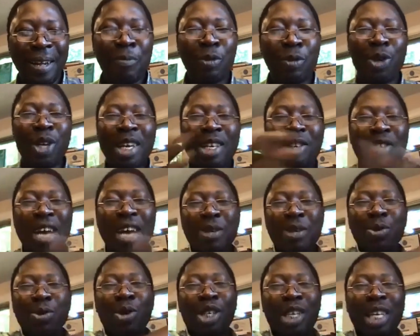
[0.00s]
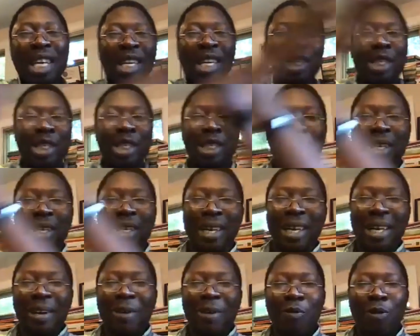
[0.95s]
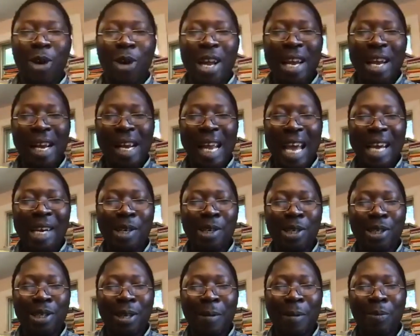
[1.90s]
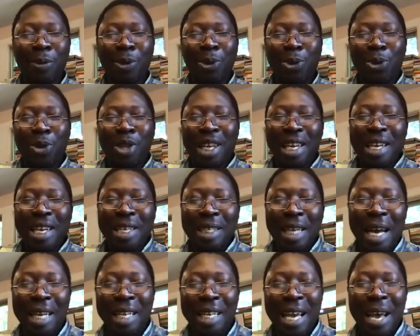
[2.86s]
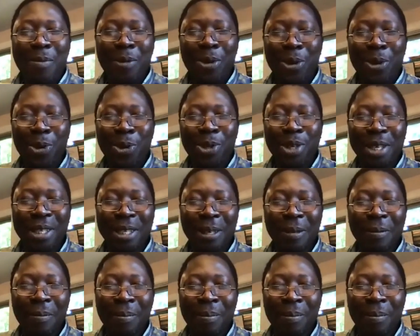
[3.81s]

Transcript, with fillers: So they tried to teach foreign letters to these agile users.